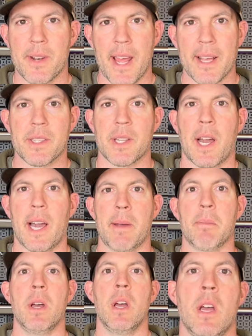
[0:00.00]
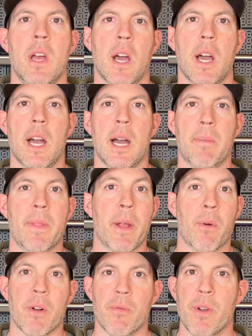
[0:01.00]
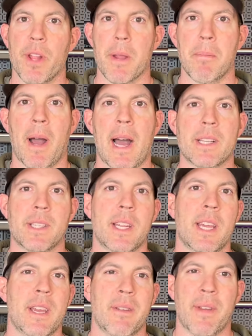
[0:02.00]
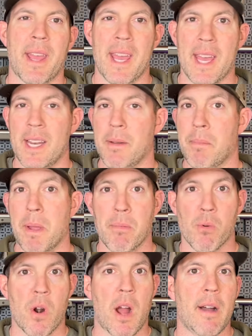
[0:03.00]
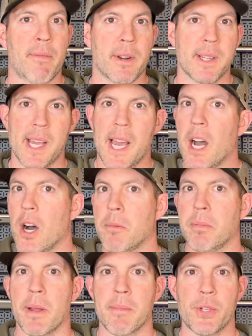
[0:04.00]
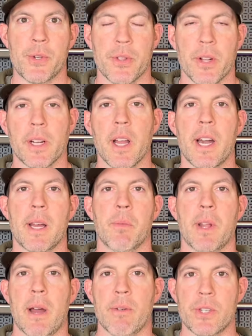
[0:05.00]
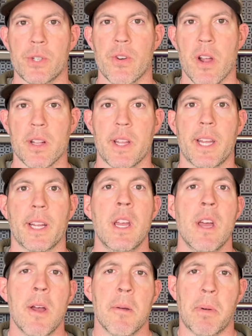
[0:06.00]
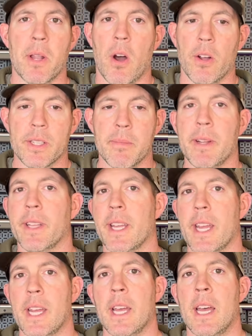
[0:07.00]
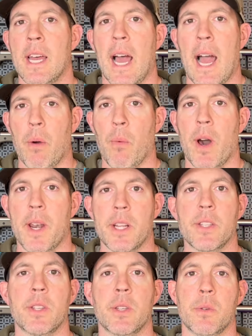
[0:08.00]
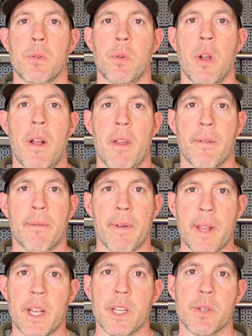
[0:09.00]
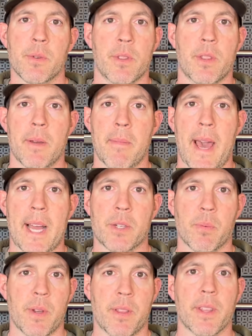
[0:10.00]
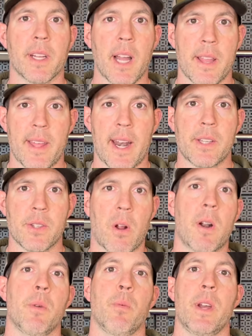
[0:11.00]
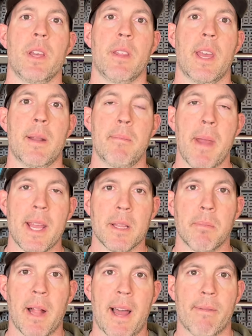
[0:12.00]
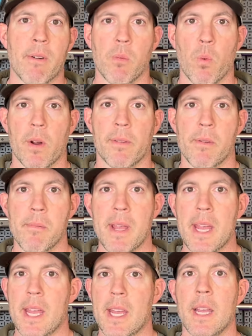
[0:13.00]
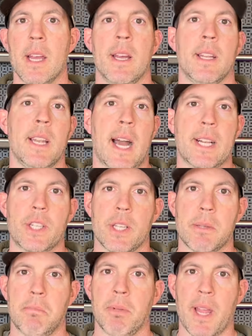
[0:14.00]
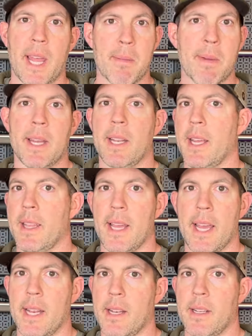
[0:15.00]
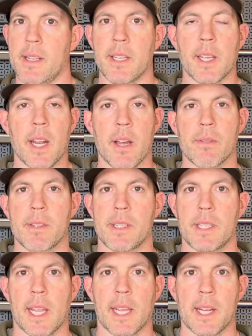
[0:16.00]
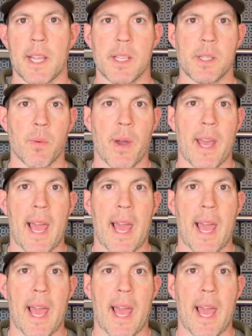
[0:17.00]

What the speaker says: next time. They were really positive, and people were offering to help, let me shoot their gun when I was struggling. But ultimately, I wanted to finish the match with the gun that I started with and make the platform work for me, not just blame it and then, take an easy way